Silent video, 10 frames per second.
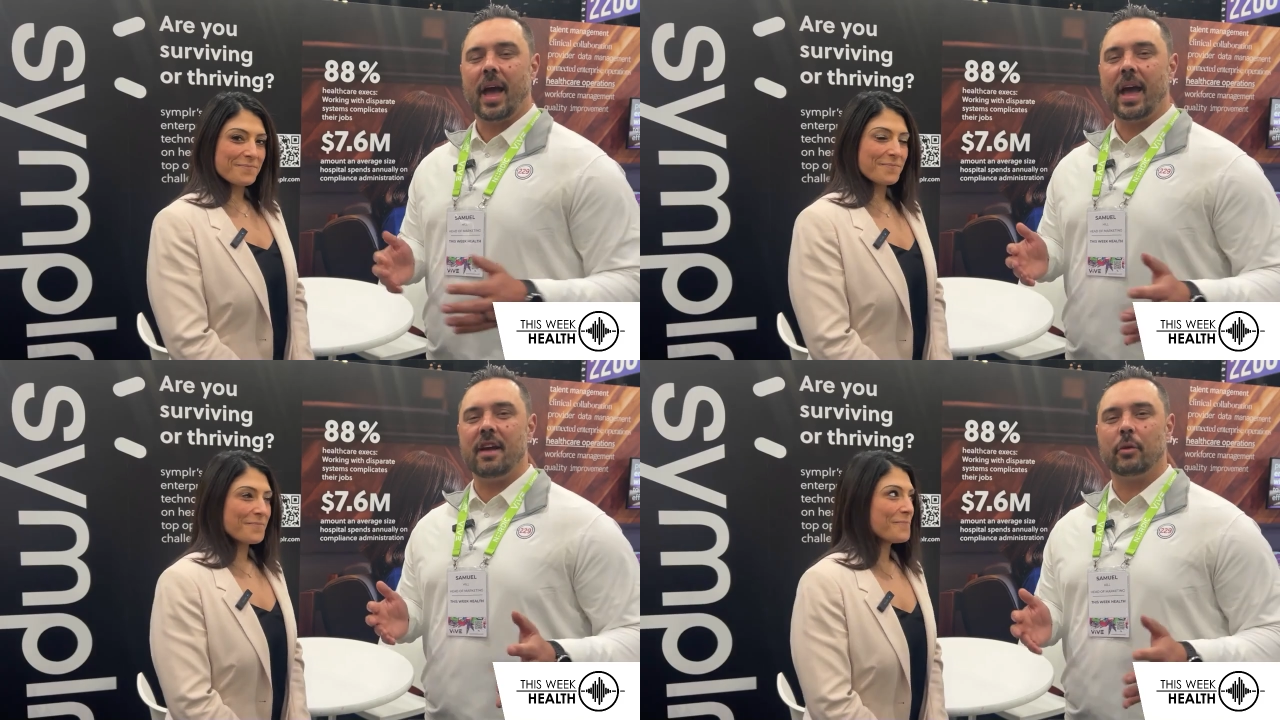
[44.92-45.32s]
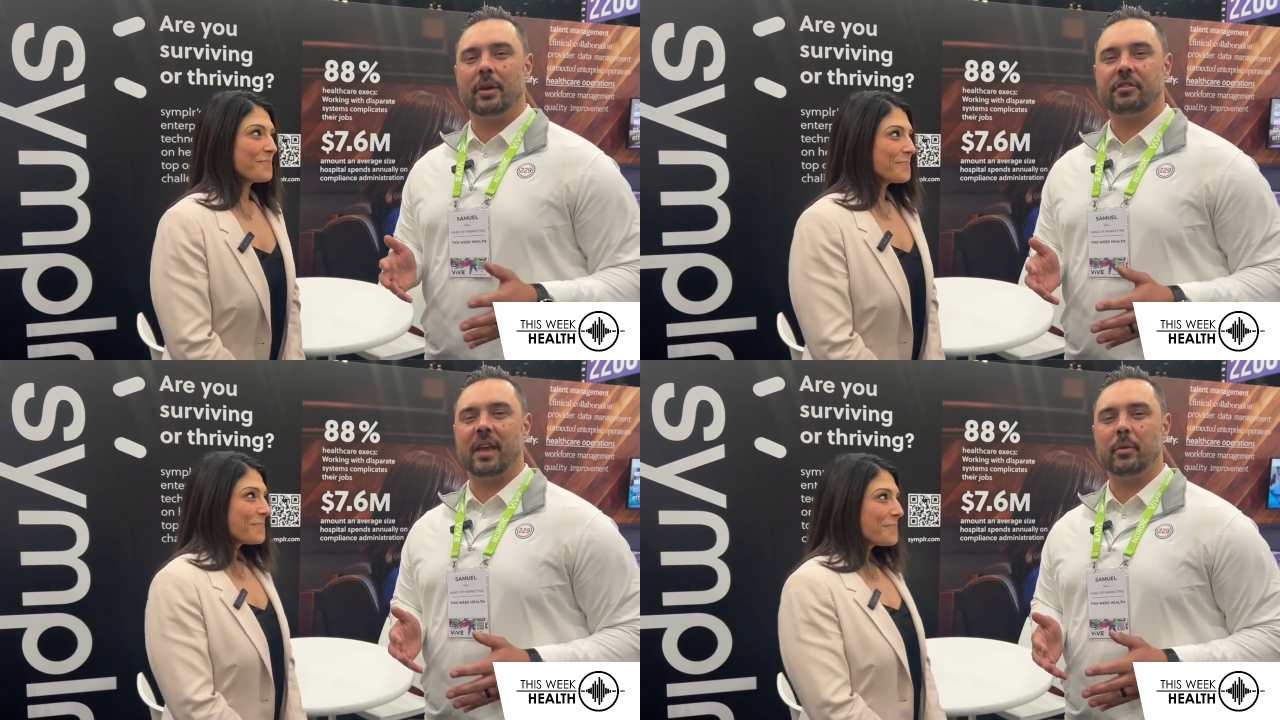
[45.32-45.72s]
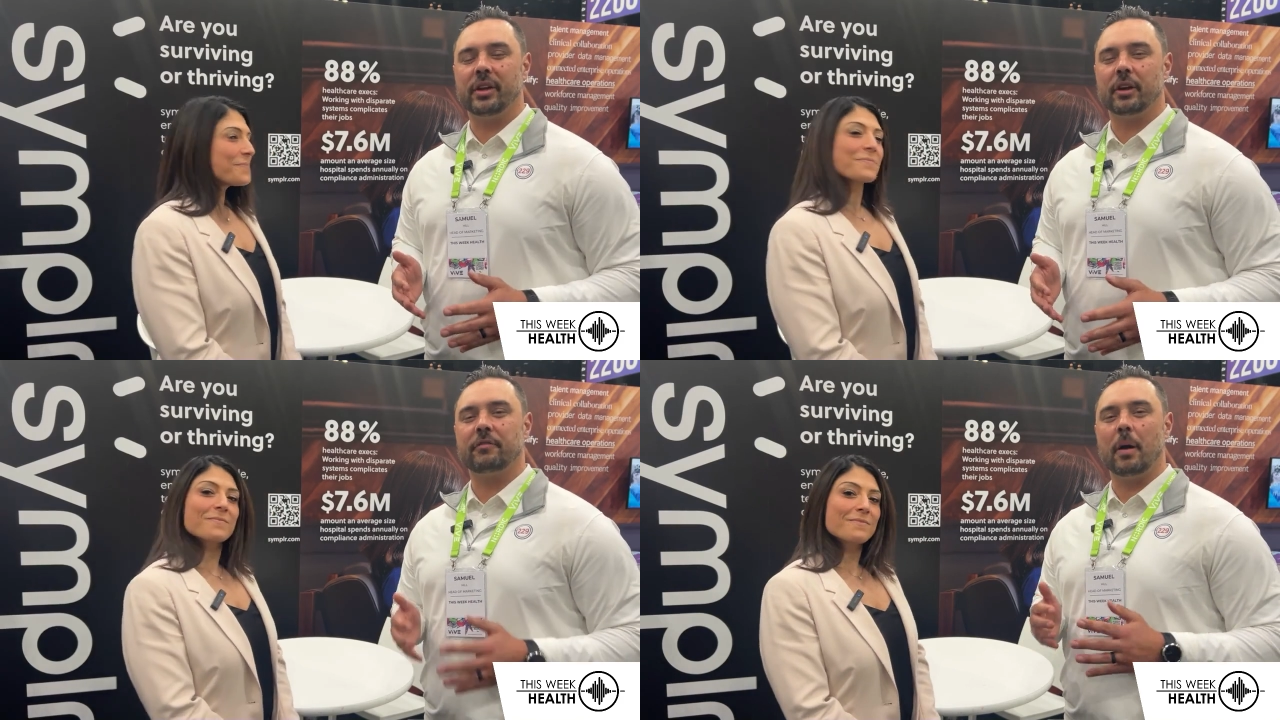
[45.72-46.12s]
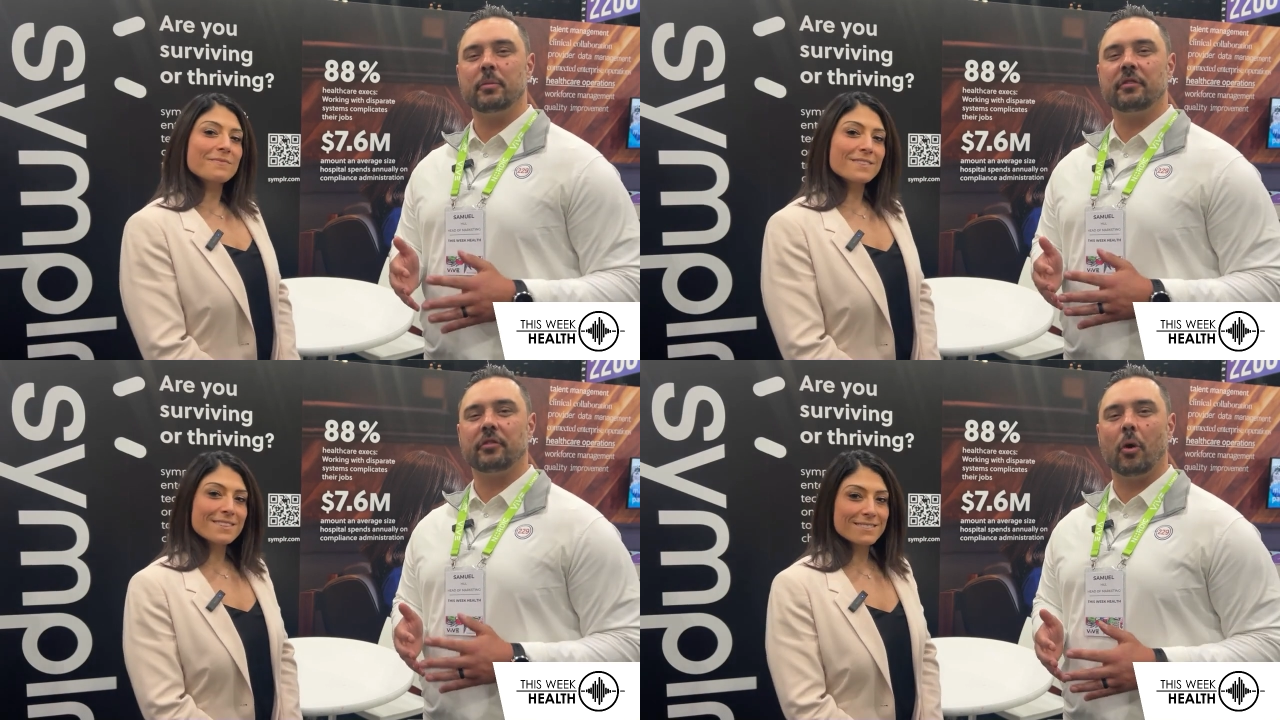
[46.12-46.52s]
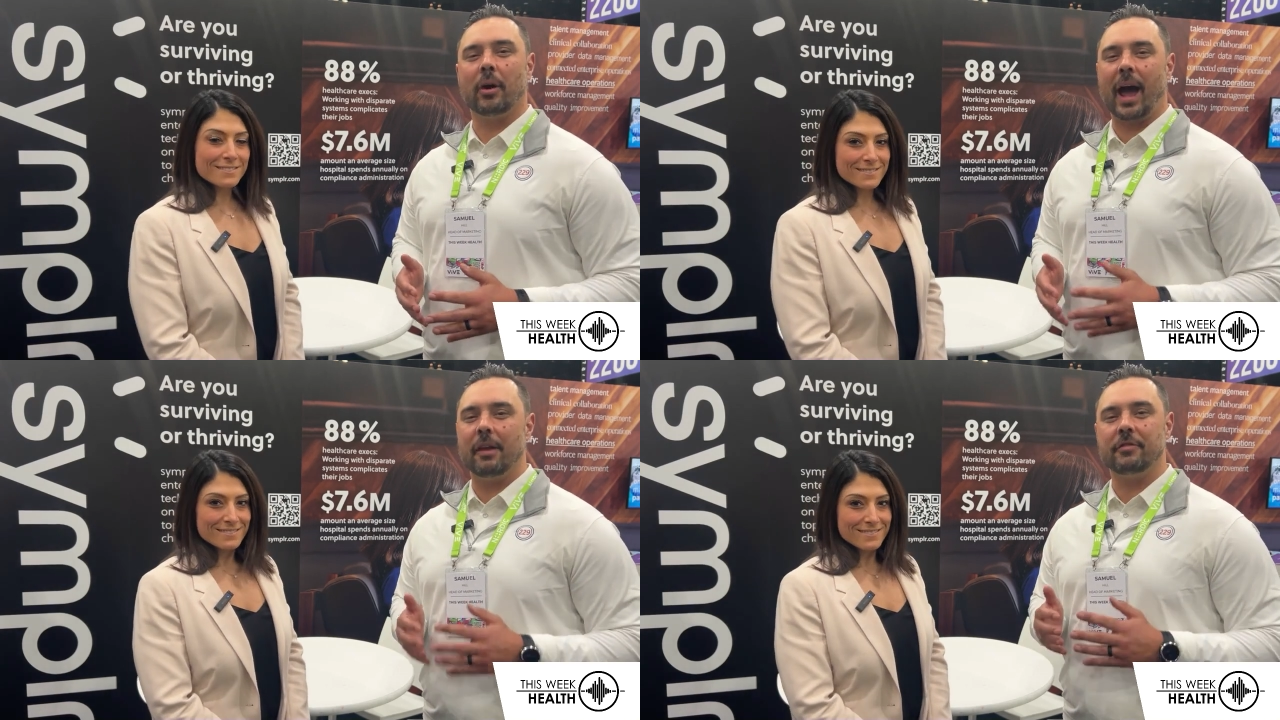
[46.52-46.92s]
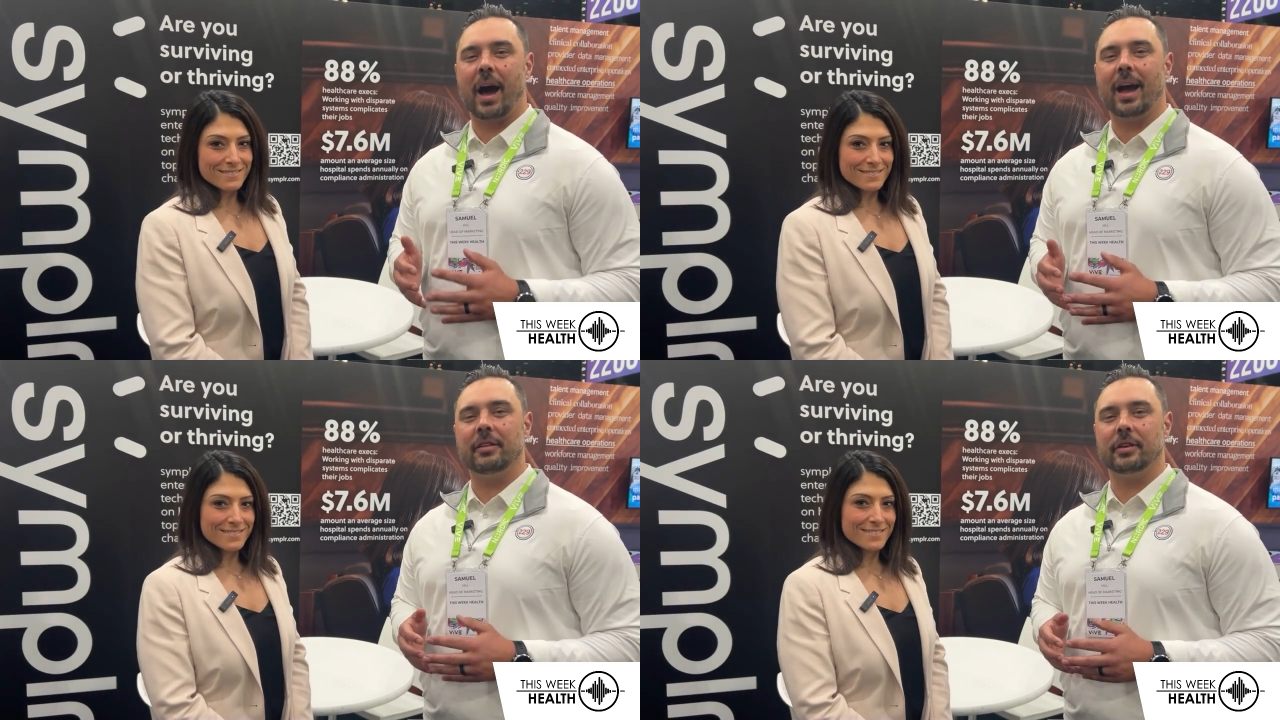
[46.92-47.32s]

Speaker 1: Hey everyone, Samuel here from the floor at Vive